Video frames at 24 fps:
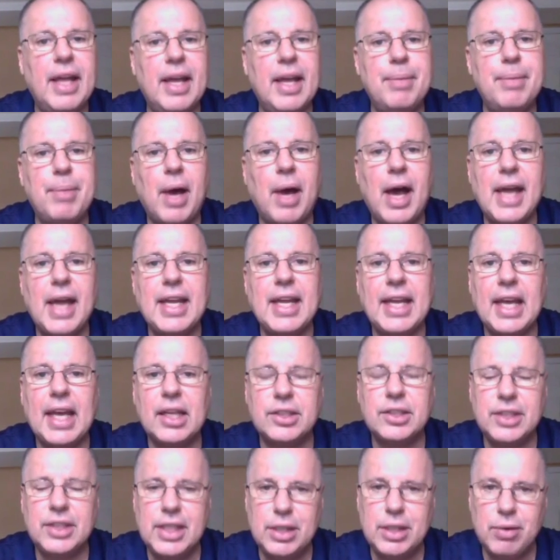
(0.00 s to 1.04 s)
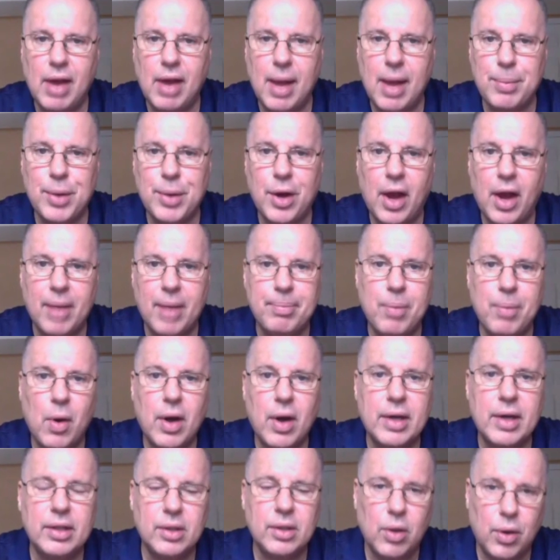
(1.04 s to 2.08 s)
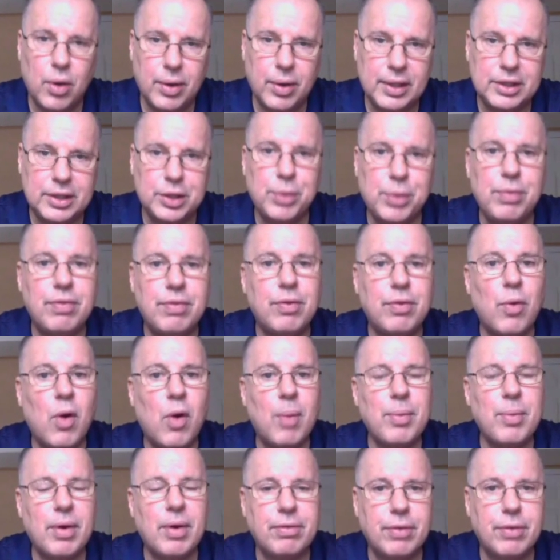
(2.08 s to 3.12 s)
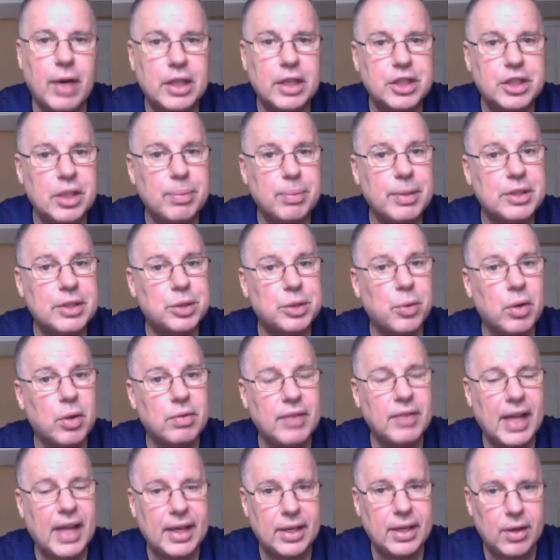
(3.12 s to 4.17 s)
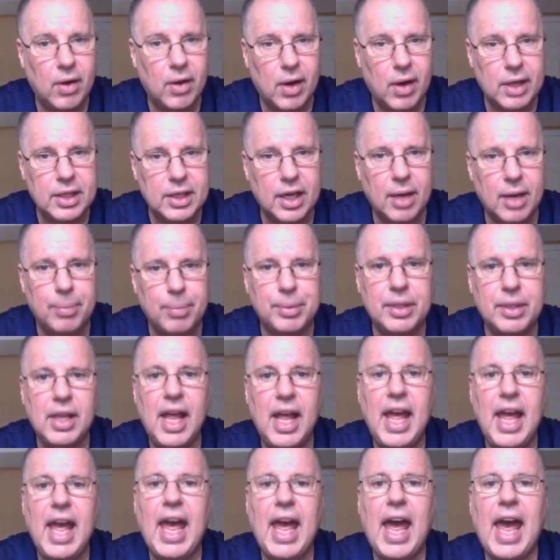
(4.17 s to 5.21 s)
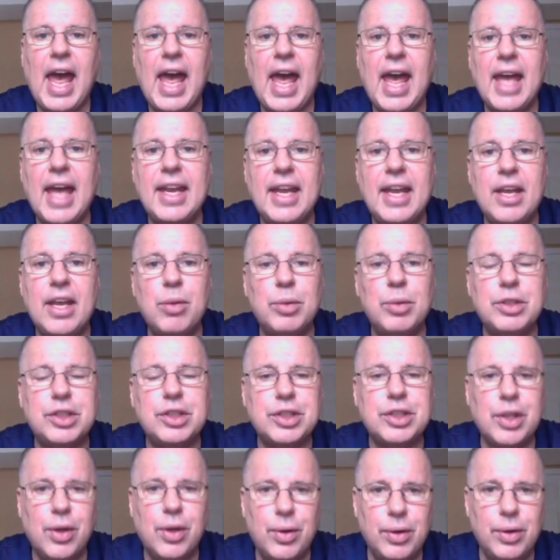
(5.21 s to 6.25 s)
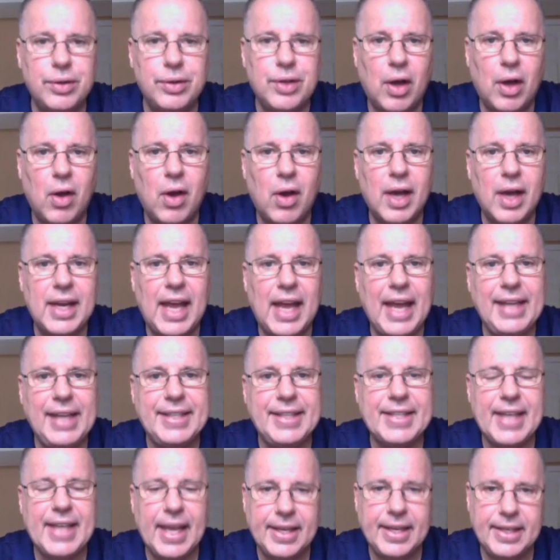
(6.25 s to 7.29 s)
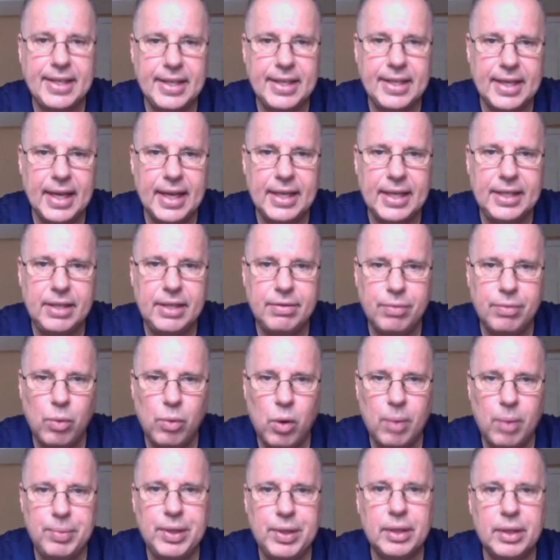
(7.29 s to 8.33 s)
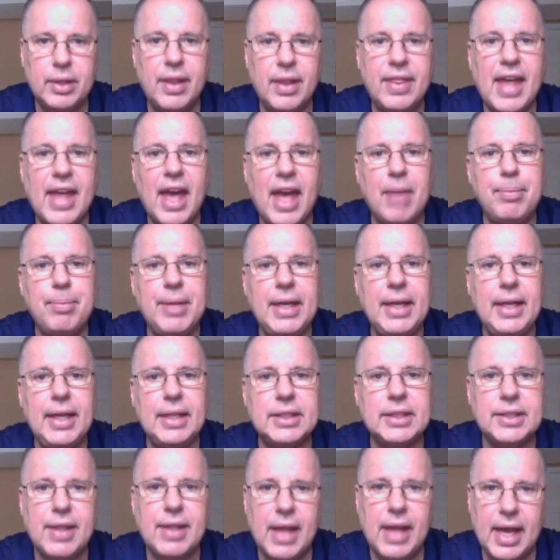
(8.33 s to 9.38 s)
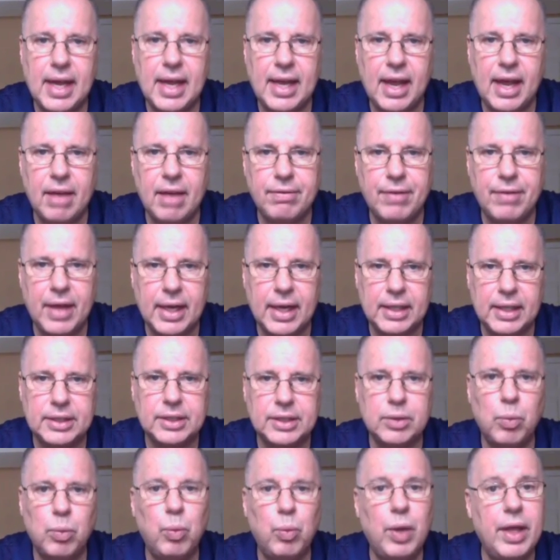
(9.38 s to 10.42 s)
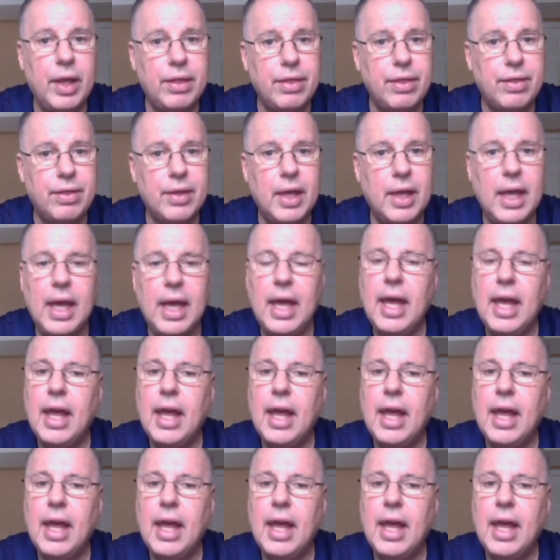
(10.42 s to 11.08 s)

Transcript: played by Kelsey Grammer and Martin Lawrence, who form a friendship. It's sort of like an odd couple, and it was sold on a 1090 formula. That means that FX, with